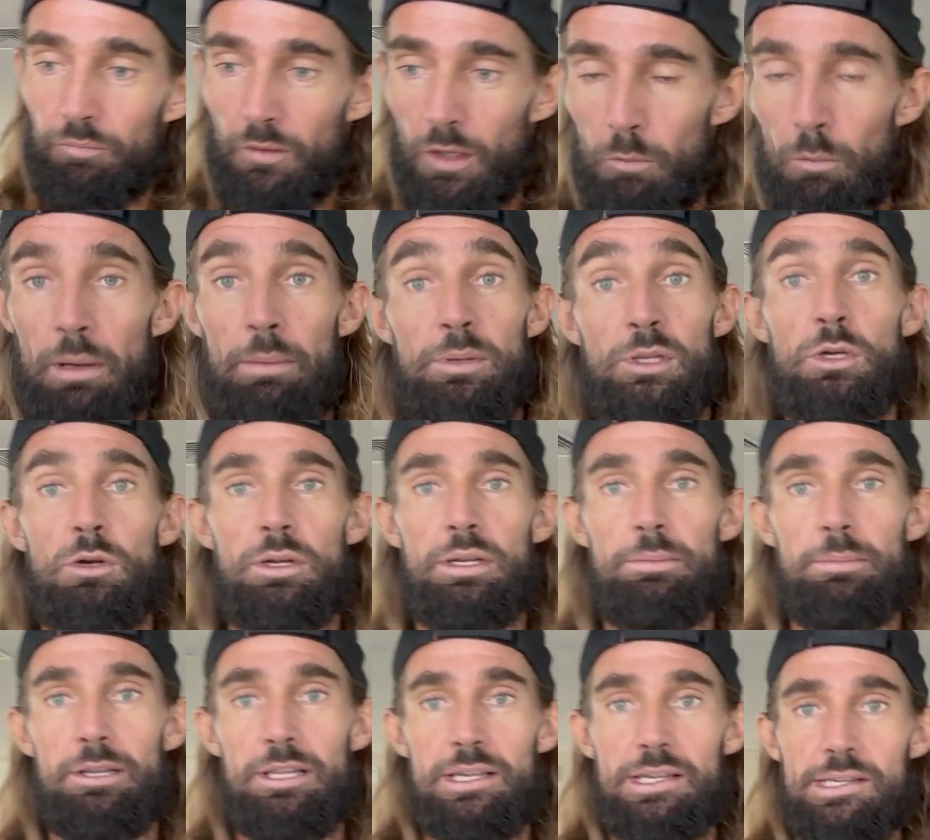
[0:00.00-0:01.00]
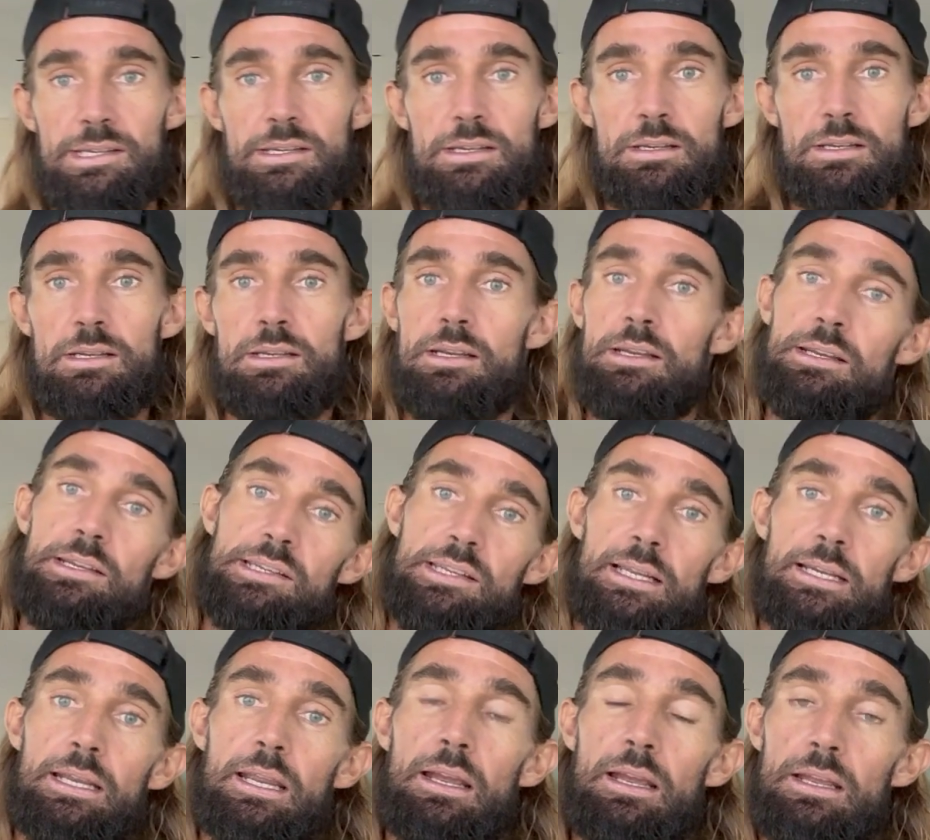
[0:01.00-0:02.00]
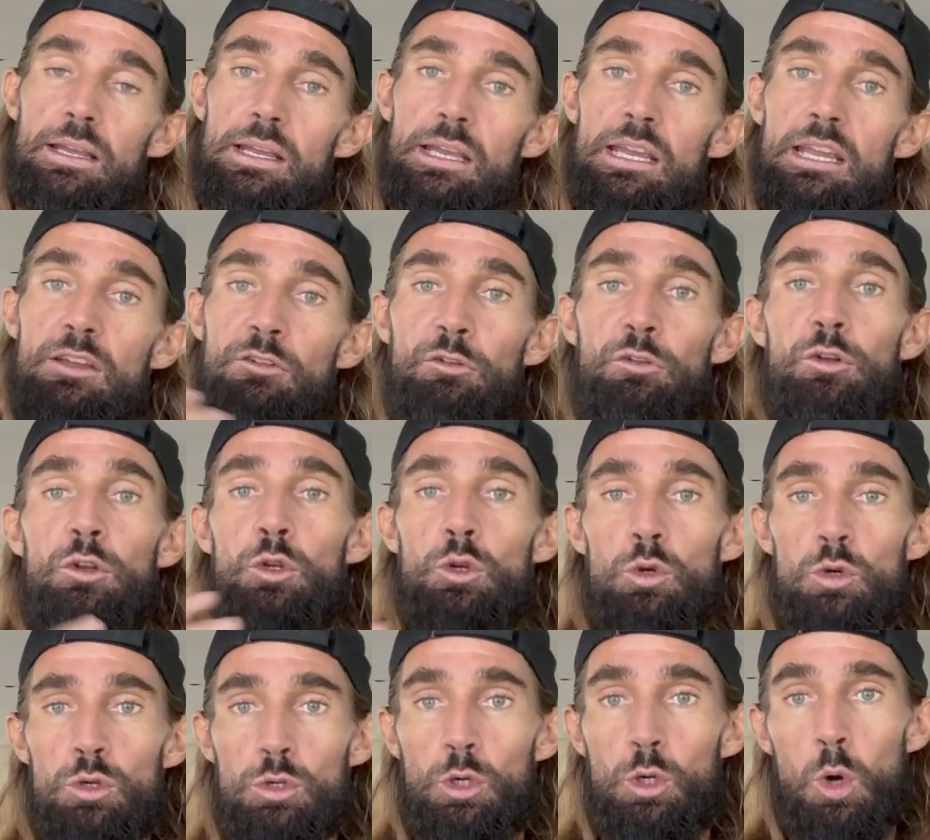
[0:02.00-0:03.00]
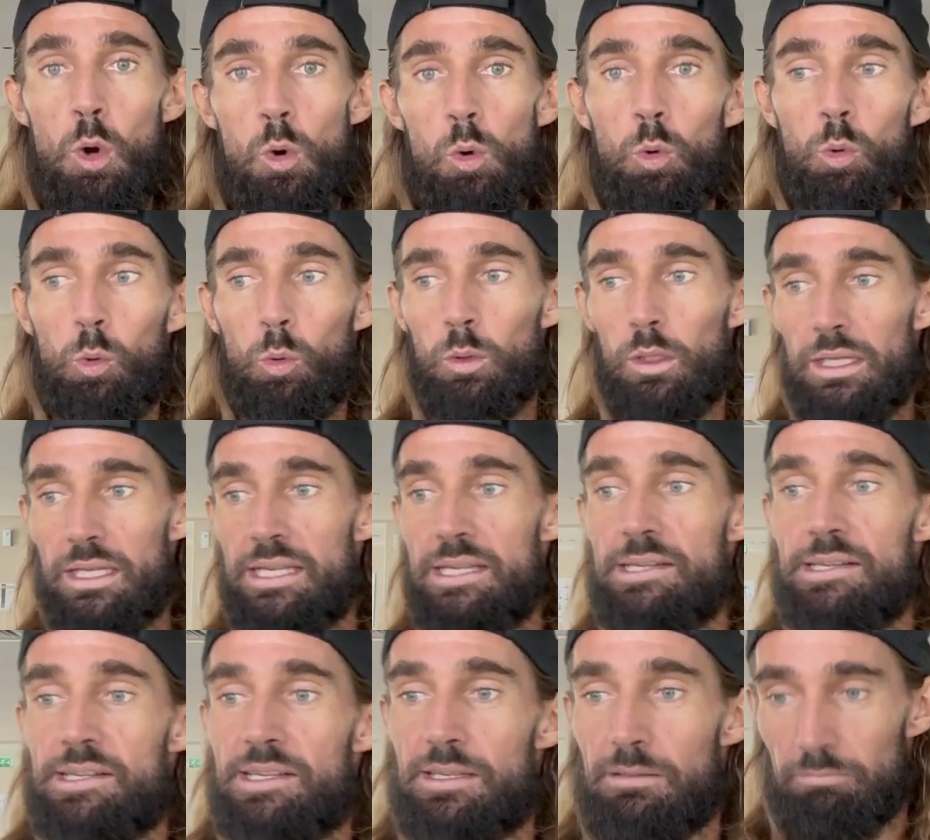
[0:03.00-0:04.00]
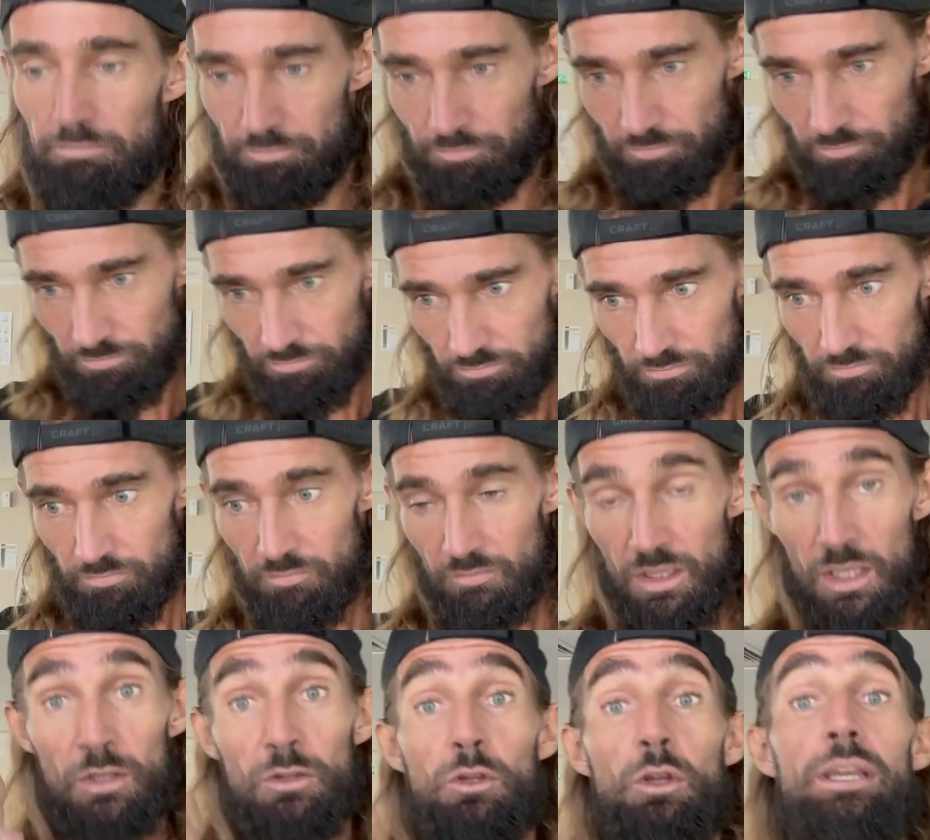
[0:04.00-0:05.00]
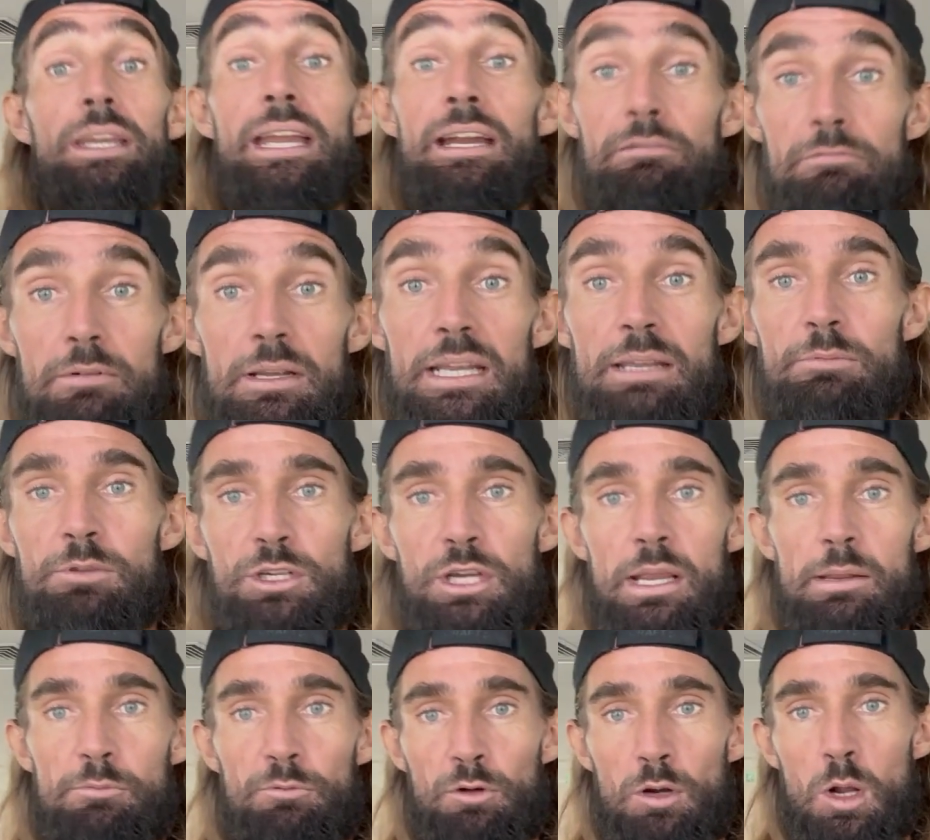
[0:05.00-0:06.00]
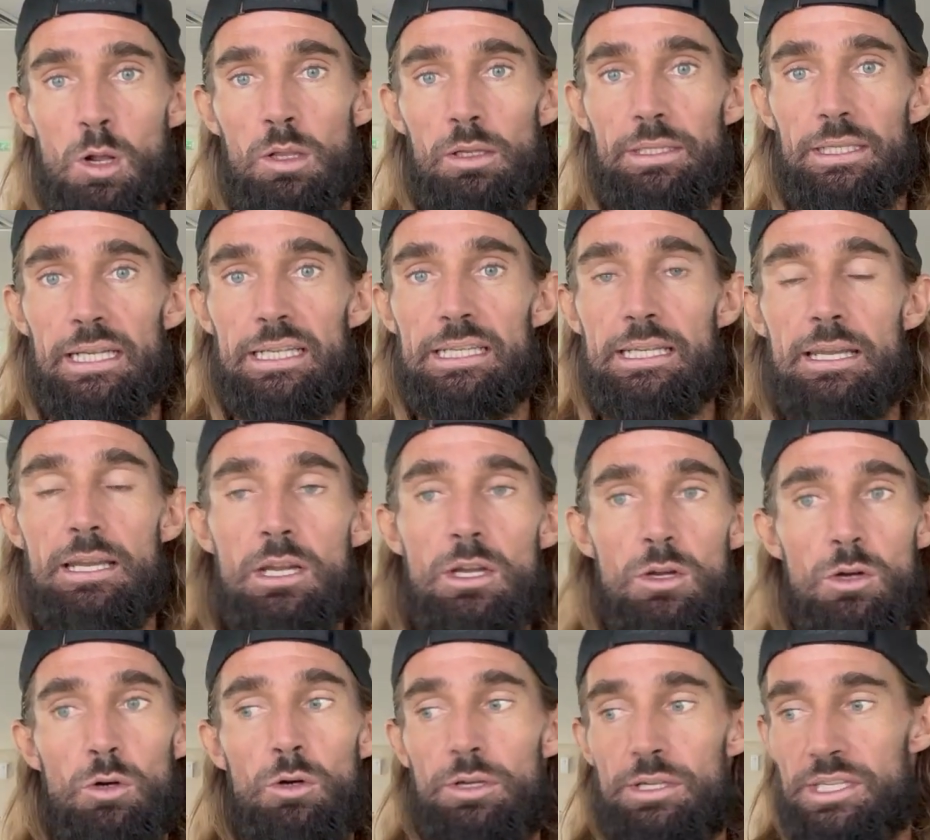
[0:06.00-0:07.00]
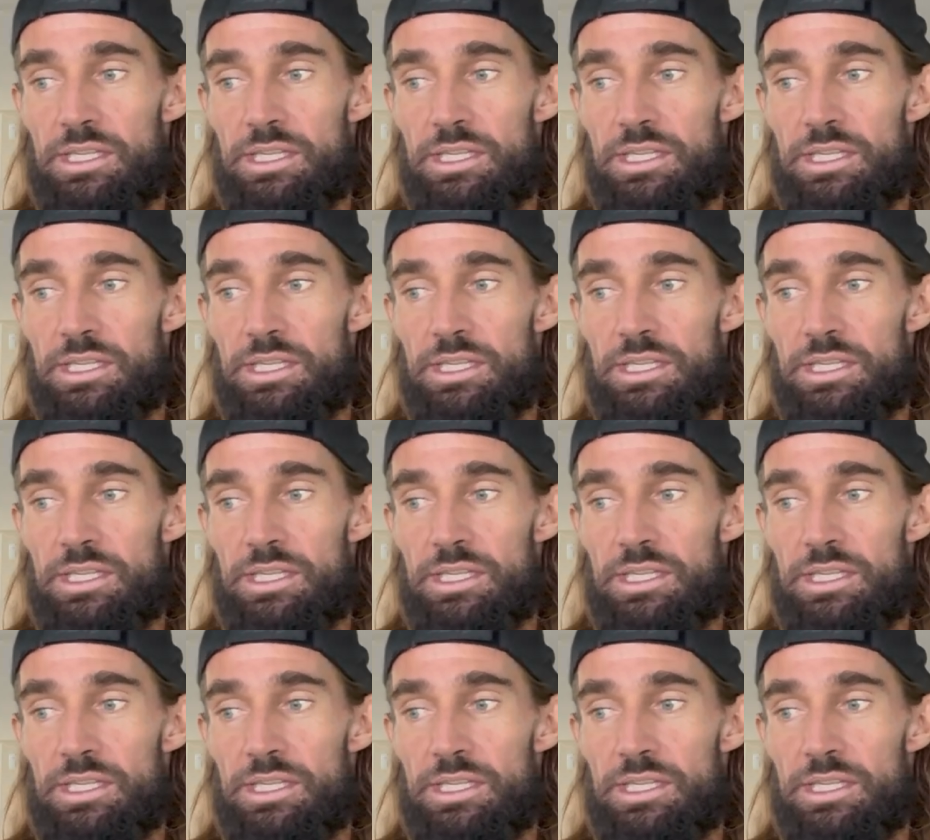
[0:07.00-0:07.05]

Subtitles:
why am I talking about this? It's like if your goal is to get in shape for a holiday, or it's